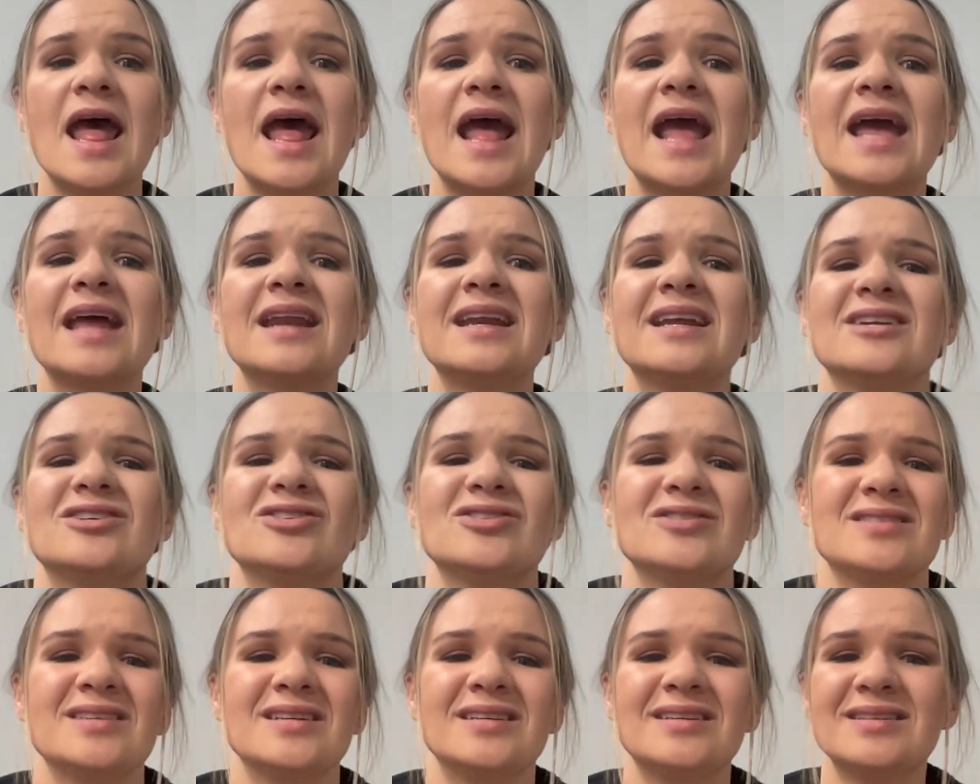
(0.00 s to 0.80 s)
and he
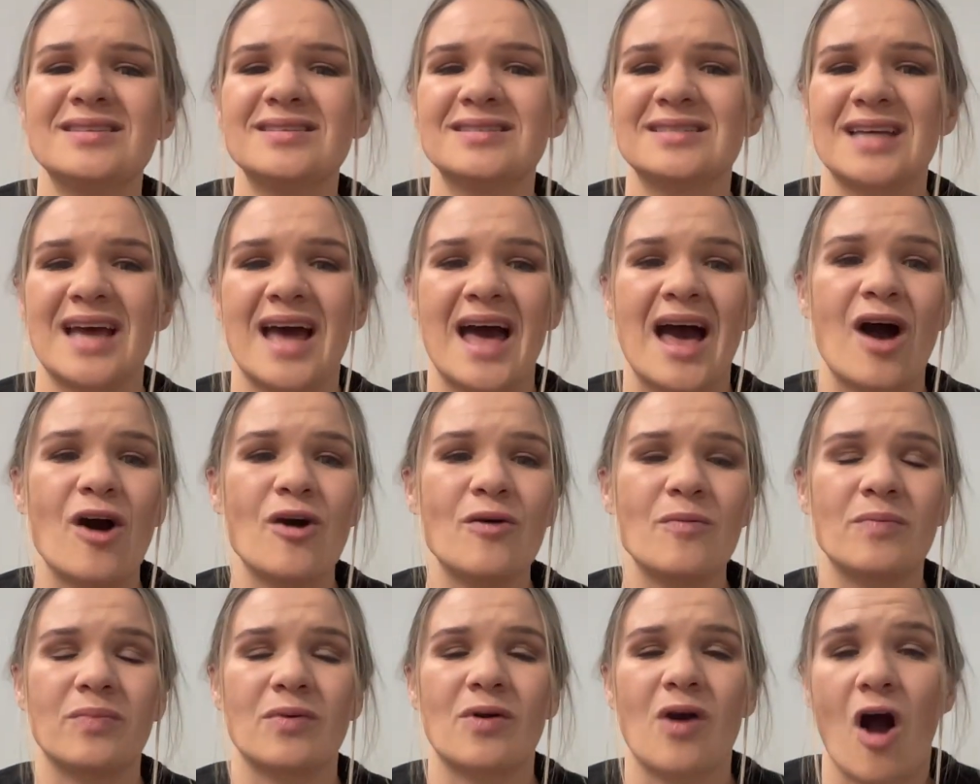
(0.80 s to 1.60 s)
just needed to
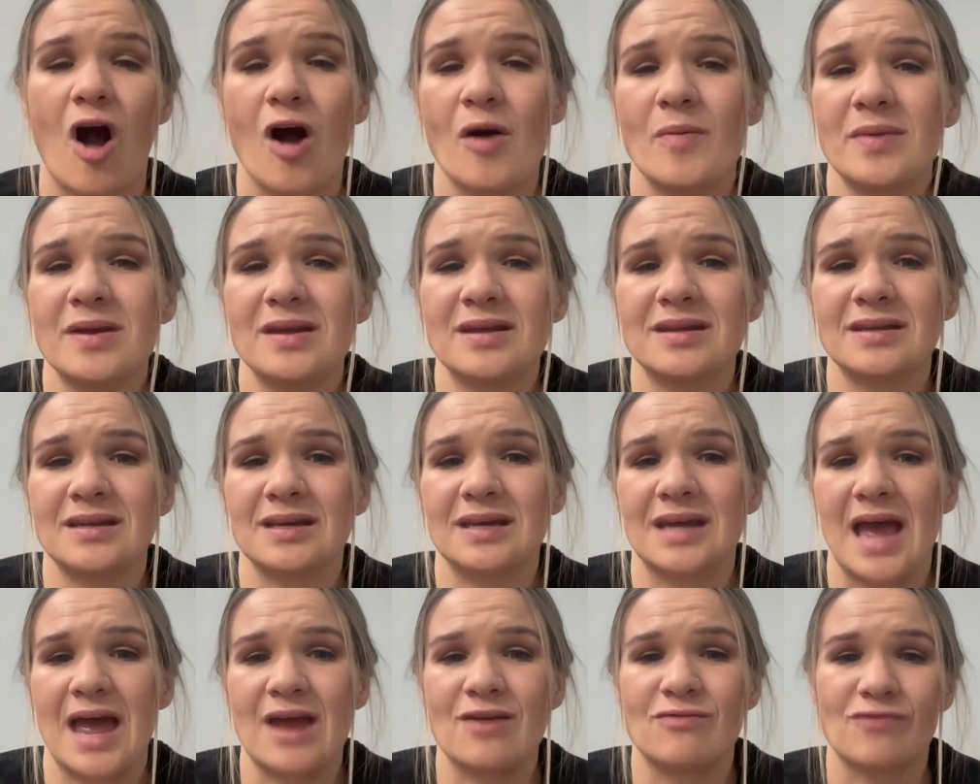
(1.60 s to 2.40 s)
help calming
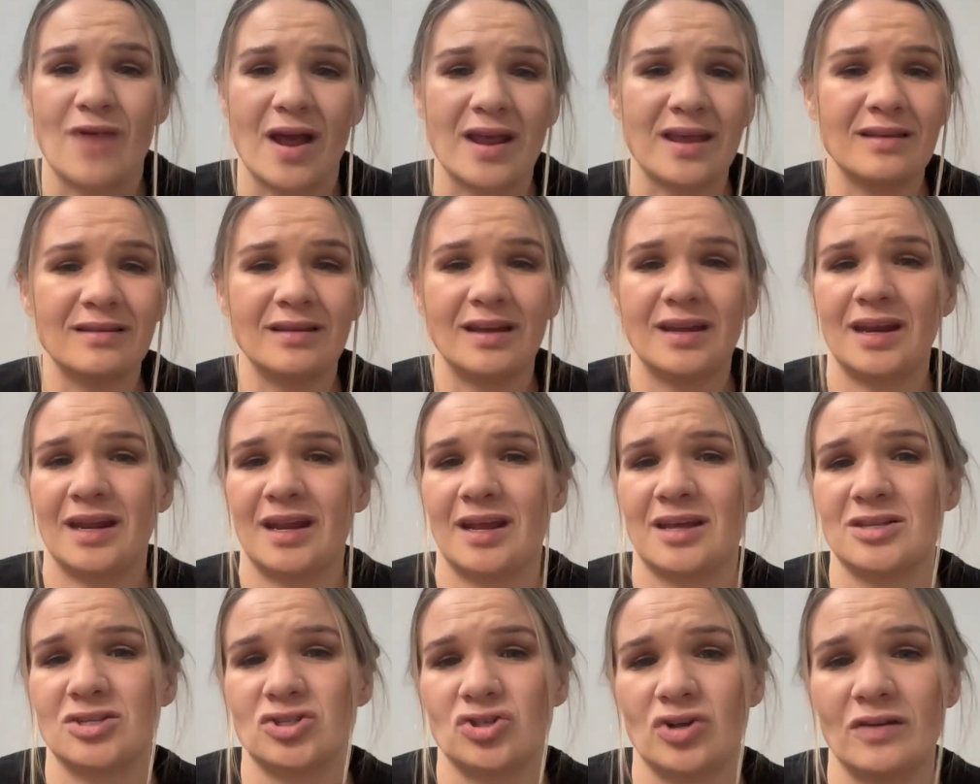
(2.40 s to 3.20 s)
and
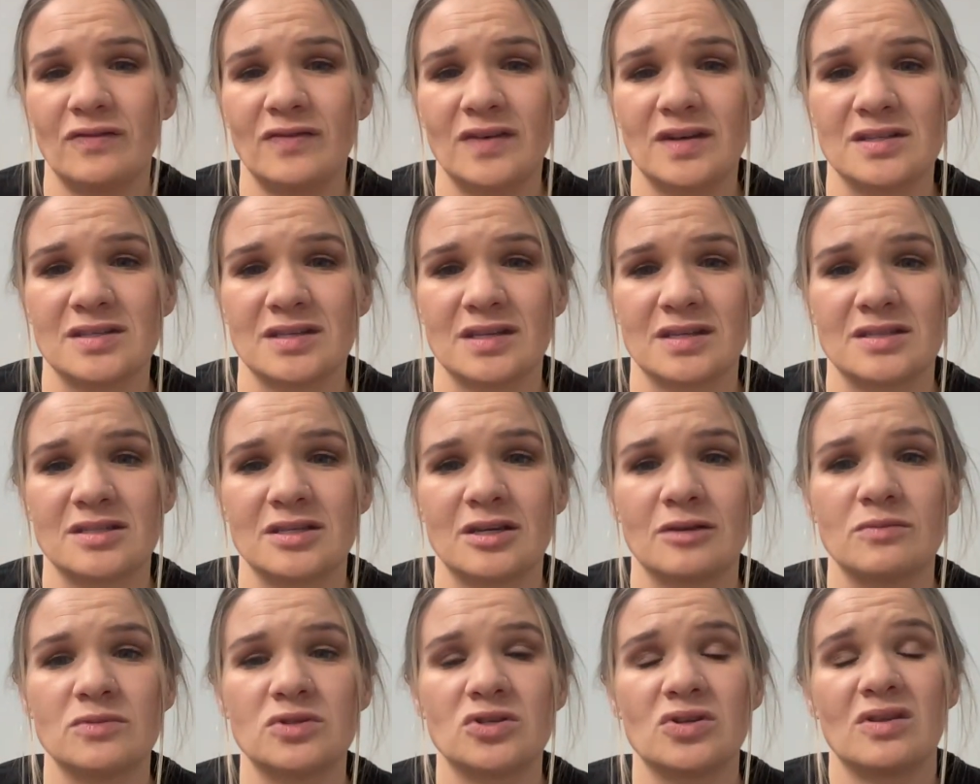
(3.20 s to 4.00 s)
regulating his nervous
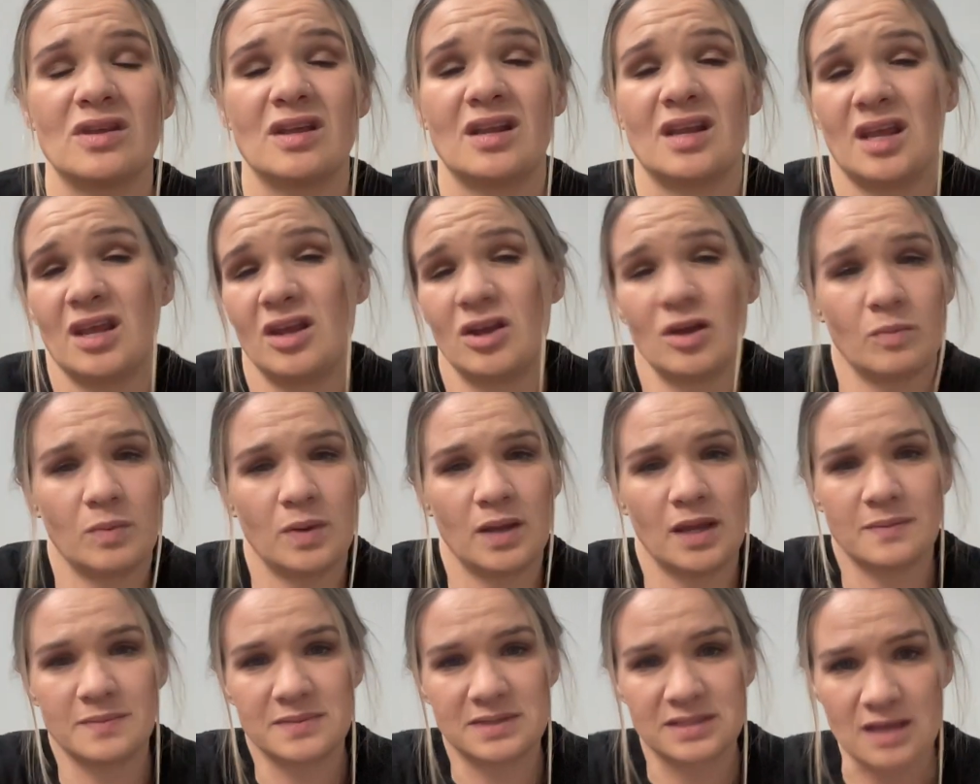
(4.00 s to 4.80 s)
system so that he could
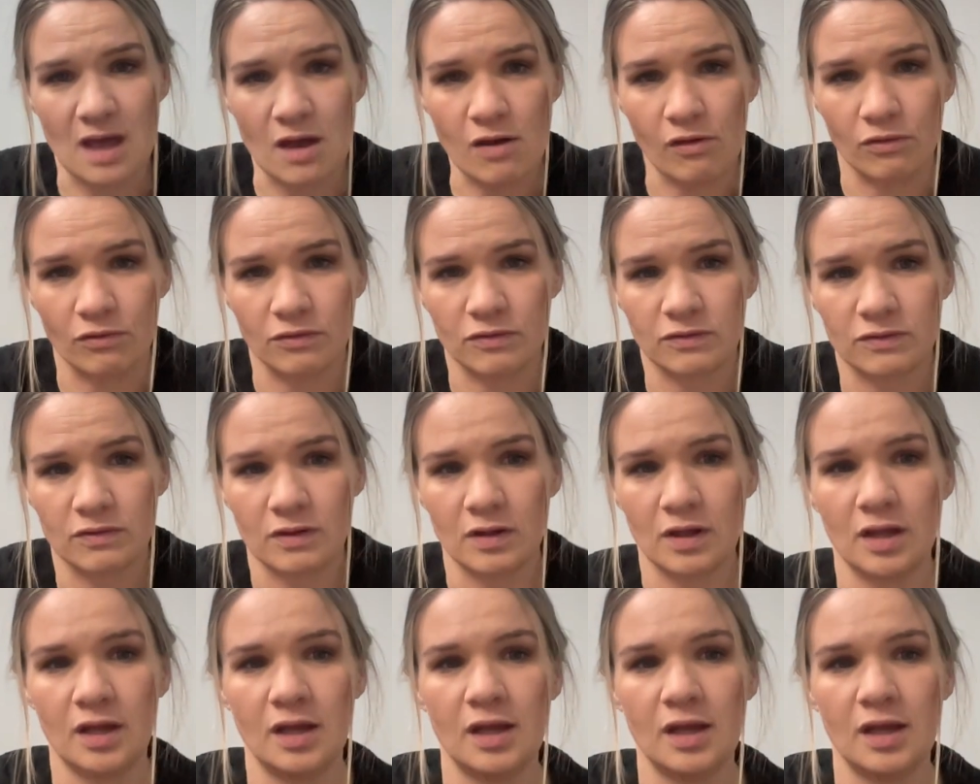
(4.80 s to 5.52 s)
be himself.